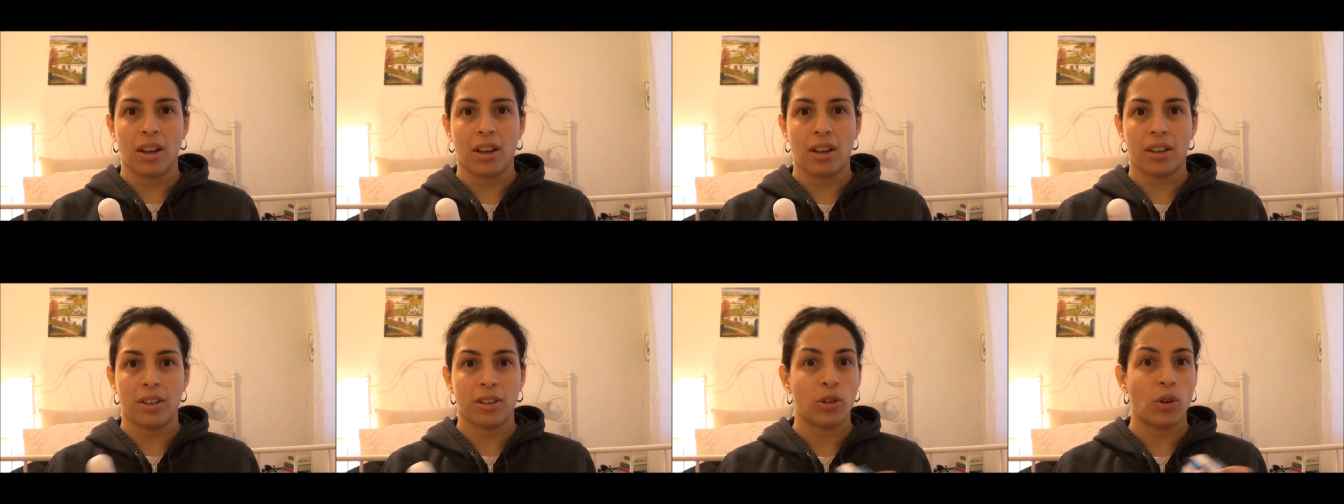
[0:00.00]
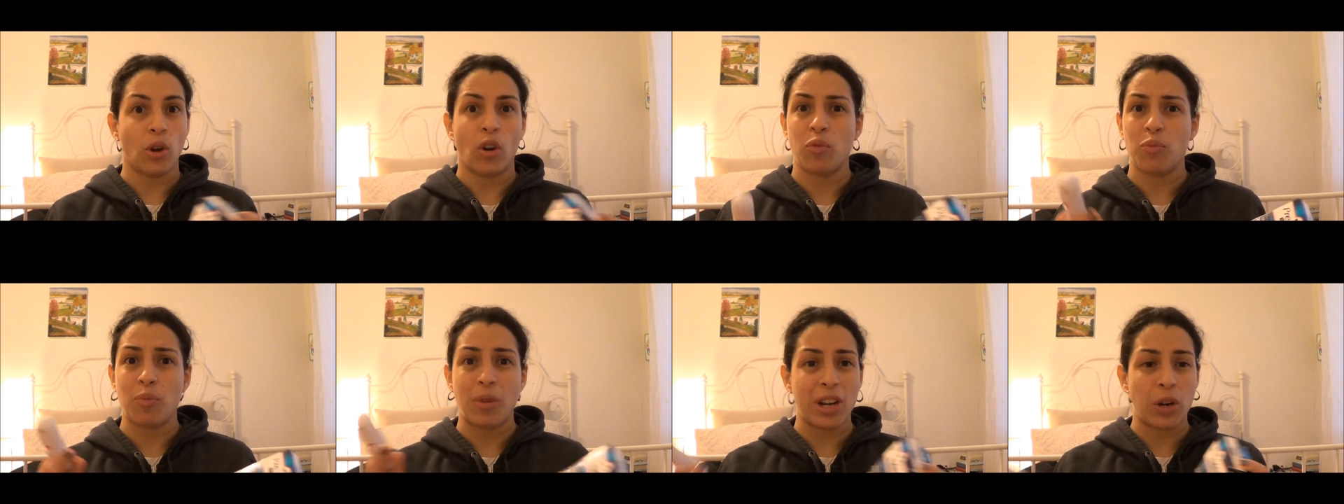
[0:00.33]
you
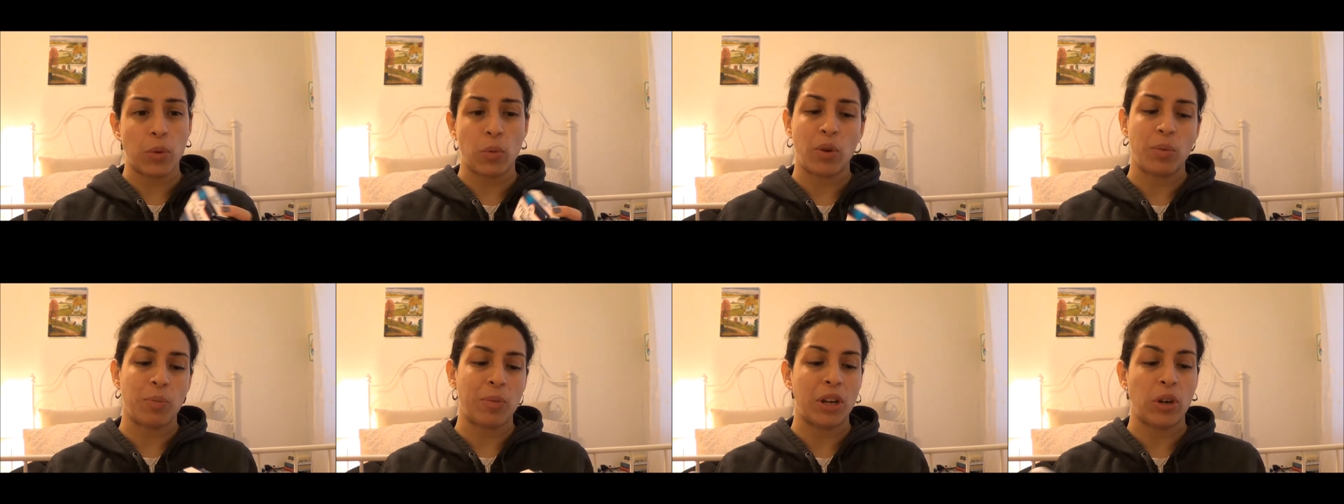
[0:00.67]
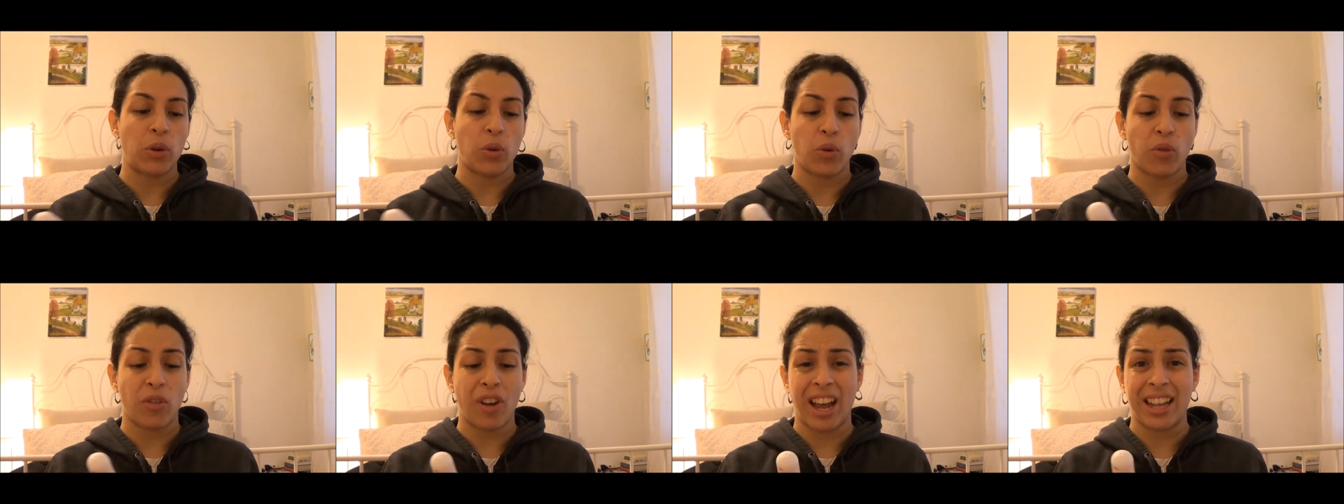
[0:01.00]
know, many women
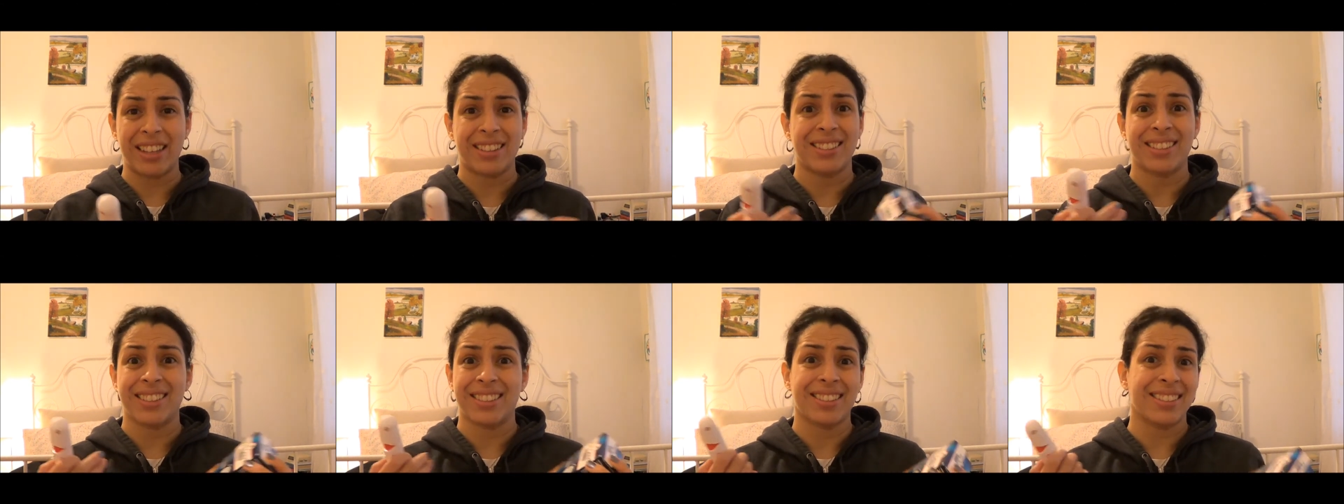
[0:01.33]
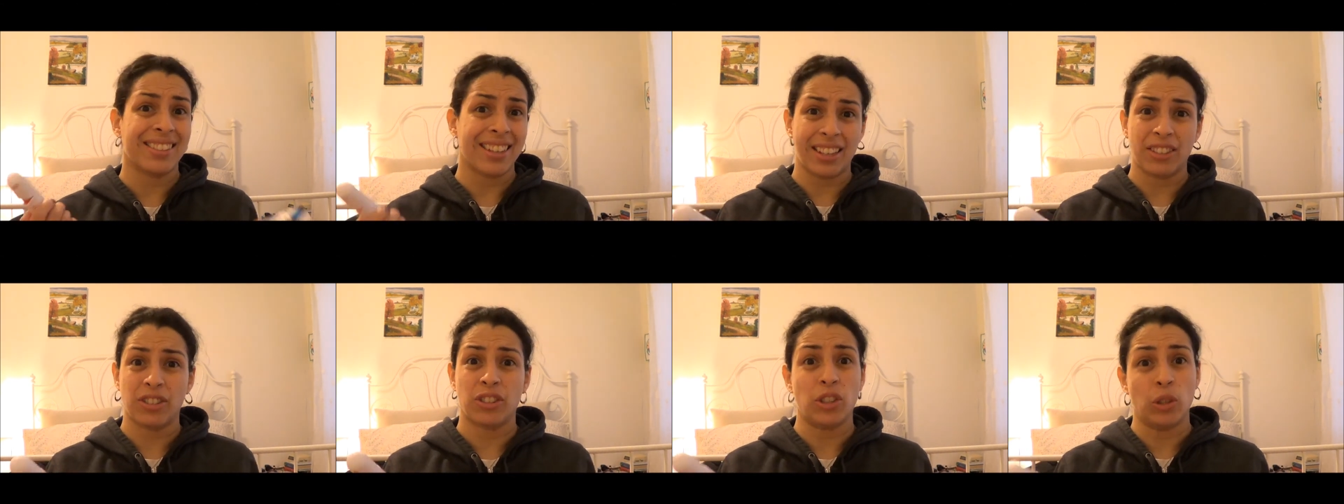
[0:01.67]
who've had
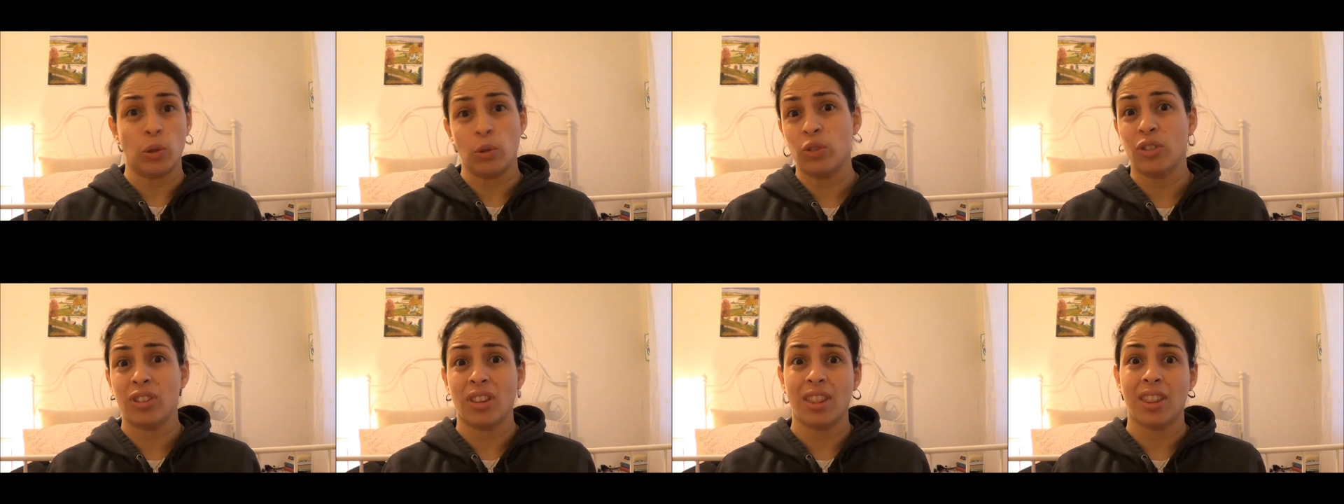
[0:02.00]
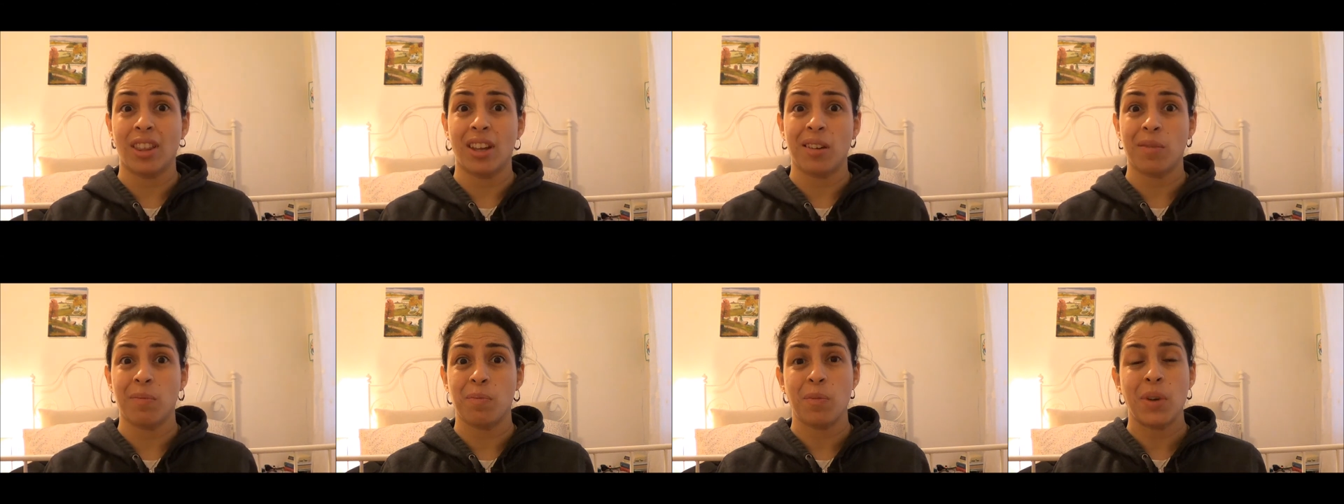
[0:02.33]
success using
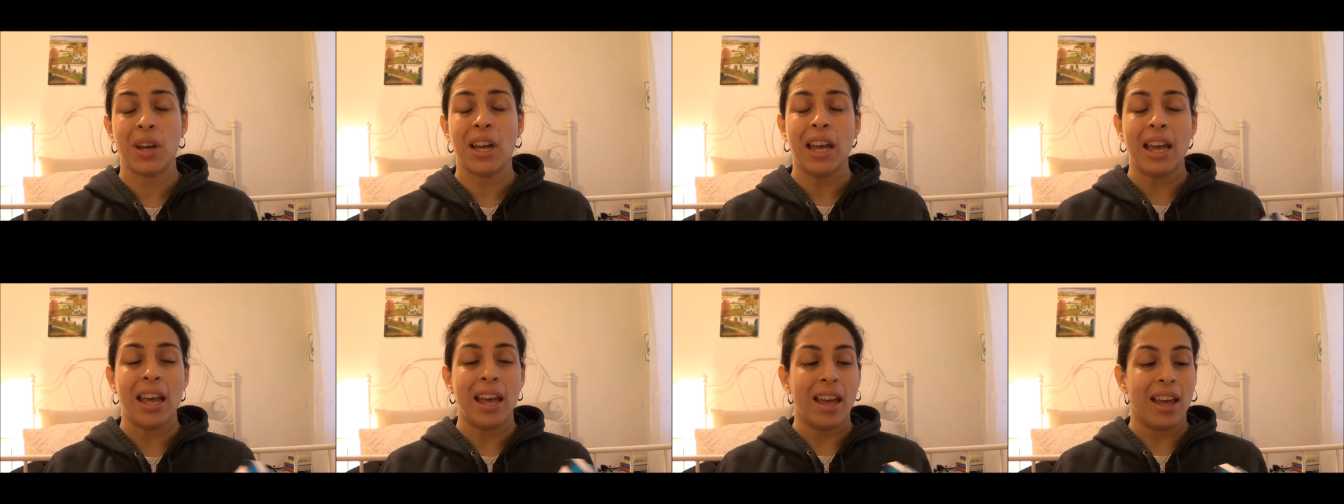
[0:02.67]
them,